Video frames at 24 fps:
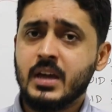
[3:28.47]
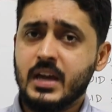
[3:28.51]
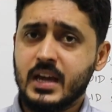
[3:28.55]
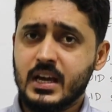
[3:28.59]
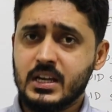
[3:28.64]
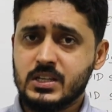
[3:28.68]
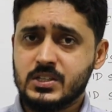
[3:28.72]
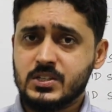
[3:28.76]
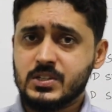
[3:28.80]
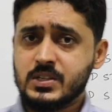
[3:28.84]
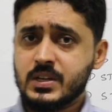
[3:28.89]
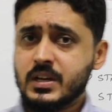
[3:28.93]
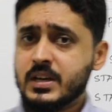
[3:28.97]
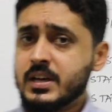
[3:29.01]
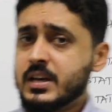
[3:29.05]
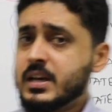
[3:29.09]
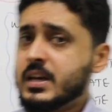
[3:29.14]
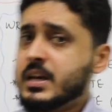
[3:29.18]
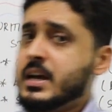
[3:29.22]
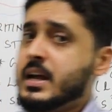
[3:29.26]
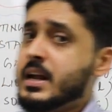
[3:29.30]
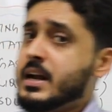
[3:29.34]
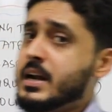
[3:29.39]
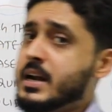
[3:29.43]
Yes.
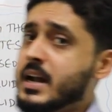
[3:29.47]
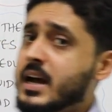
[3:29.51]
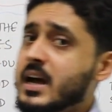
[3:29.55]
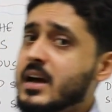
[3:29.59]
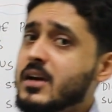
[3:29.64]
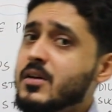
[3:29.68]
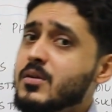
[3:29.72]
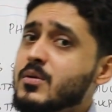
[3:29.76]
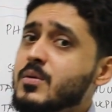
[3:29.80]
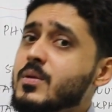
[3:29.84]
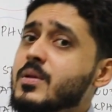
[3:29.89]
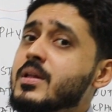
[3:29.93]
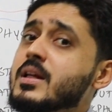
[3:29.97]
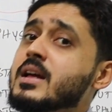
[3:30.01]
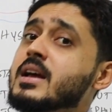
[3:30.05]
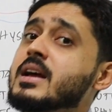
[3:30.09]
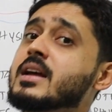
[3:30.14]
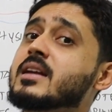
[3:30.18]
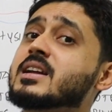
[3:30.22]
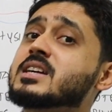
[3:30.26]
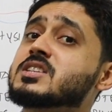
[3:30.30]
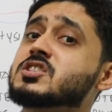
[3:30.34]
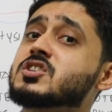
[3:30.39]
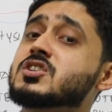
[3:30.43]

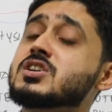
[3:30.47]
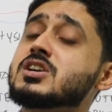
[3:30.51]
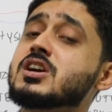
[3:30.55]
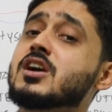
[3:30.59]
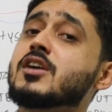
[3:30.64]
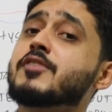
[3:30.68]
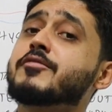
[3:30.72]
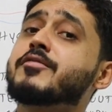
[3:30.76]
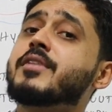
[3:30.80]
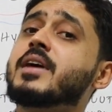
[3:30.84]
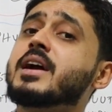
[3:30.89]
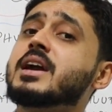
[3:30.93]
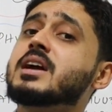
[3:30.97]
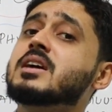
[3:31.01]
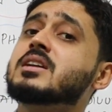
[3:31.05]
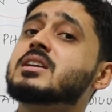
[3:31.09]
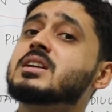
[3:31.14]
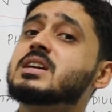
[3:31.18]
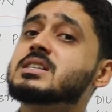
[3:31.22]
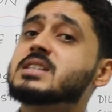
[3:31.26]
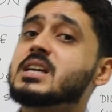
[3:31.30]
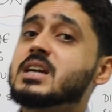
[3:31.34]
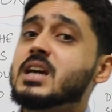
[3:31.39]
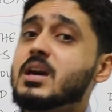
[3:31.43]
Now, rusting of
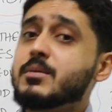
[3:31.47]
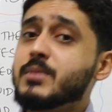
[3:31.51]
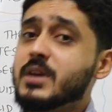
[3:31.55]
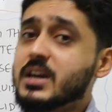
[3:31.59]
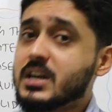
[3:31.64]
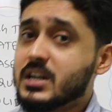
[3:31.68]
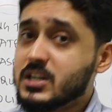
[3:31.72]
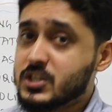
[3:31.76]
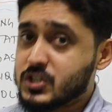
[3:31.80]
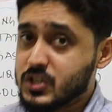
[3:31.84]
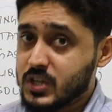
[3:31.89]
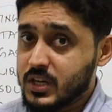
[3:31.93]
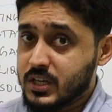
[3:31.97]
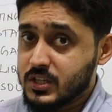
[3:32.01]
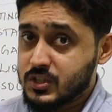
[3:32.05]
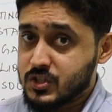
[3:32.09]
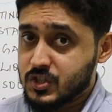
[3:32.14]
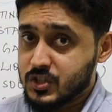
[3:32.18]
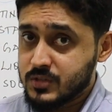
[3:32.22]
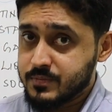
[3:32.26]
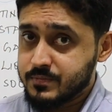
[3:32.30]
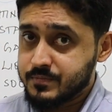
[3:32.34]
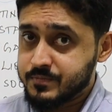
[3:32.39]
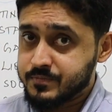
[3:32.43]
iron is a chemical
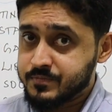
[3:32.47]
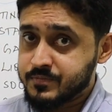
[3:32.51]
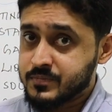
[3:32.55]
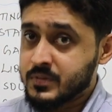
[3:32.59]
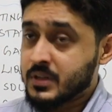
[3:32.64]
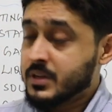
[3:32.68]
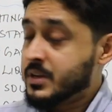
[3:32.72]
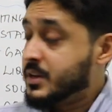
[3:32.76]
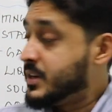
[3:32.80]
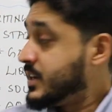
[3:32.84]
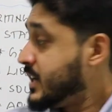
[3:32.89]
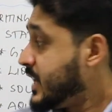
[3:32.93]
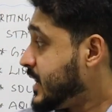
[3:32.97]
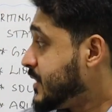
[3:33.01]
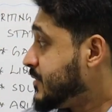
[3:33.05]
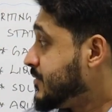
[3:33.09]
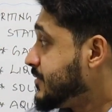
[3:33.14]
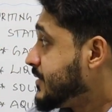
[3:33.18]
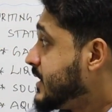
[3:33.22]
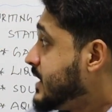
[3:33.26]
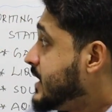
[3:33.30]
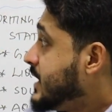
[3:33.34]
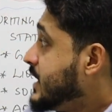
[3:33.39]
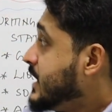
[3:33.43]
change.
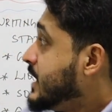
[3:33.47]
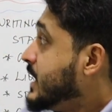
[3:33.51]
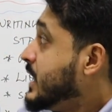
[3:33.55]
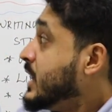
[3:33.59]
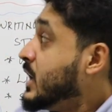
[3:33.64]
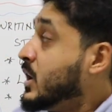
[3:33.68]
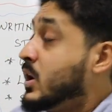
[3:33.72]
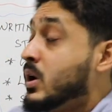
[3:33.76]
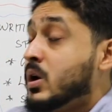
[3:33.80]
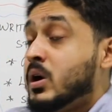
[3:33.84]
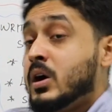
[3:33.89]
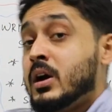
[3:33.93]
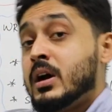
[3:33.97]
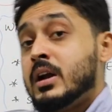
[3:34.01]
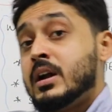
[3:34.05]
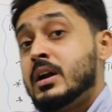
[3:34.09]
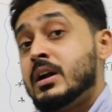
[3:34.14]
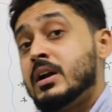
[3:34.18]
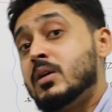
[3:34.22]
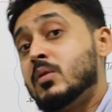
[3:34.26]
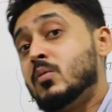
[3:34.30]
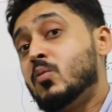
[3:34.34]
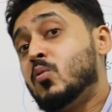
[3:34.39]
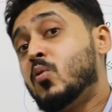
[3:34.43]
Now,
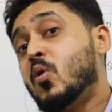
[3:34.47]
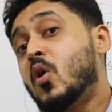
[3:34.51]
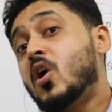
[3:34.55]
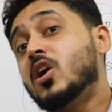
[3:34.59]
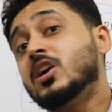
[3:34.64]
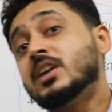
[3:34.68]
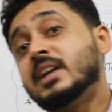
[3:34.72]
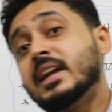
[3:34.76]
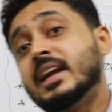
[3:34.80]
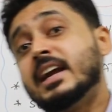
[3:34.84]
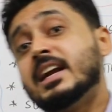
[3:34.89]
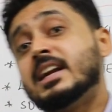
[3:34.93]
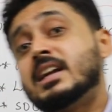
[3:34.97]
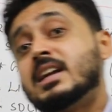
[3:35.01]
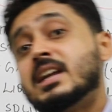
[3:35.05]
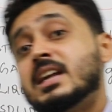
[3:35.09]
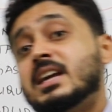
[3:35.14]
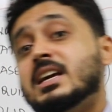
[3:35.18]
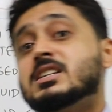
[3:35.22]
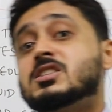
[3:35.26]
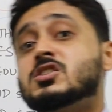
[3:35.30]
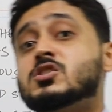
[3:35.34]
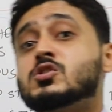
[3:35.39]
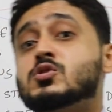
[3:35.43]
what it
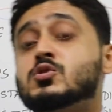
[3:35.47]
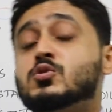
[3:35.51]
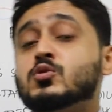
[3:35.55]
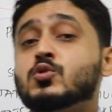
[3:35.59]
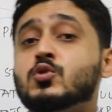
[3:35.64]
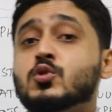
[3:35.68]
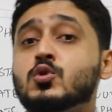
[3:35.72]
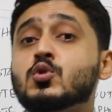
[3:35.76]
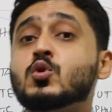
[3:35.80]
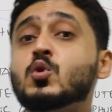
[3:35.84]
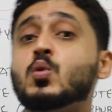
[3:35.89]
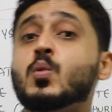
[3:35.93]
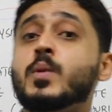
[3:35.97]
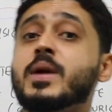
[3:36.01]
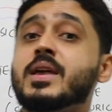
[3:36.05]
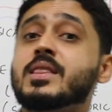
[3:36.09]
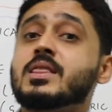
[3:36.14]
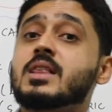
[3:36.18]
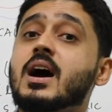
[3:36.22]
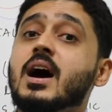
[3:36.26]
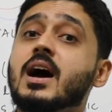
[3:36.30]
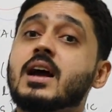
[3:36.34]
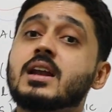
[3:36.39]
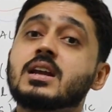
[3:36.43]
is to do
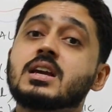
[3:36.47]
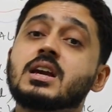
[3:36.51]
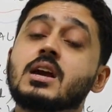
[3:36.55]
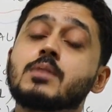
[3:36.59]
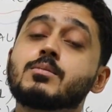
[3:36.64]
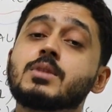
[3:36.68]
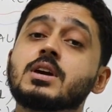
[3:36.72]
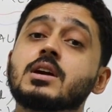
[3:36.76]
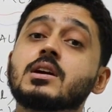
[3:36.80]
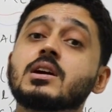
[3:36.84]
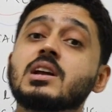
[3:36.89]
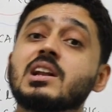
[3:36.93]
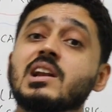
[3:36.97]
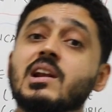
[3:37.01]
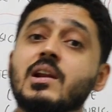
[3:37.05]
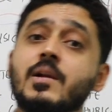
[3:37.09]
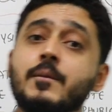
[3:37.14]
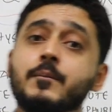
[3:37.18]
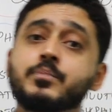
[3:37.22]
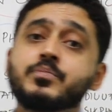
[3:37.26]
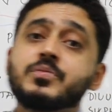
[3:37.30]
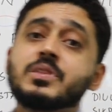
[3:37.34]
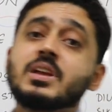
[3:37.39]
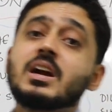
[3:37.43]
with our
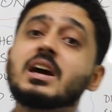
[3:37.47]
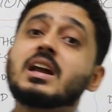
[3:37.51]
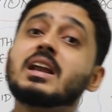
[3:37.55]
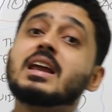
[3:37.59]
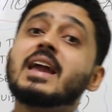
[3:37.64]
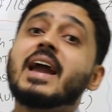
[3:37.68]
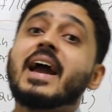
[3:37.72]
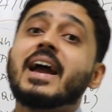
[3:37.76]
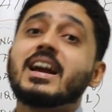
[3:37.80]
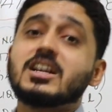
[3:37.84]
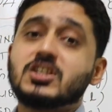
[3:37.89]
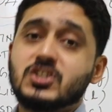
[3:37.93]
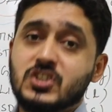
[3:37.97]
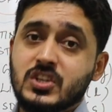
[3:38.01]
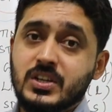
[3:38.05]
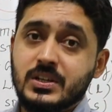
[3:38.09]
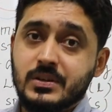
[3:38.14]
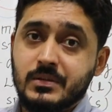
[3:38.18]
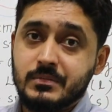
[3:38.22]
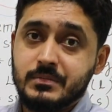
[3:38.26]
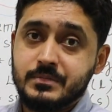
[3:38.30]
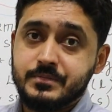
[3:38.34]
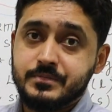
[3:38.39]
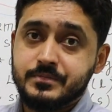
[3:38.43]
chemical
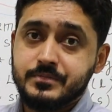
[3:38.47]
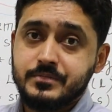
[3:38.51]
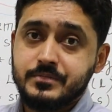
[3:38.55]
reaction?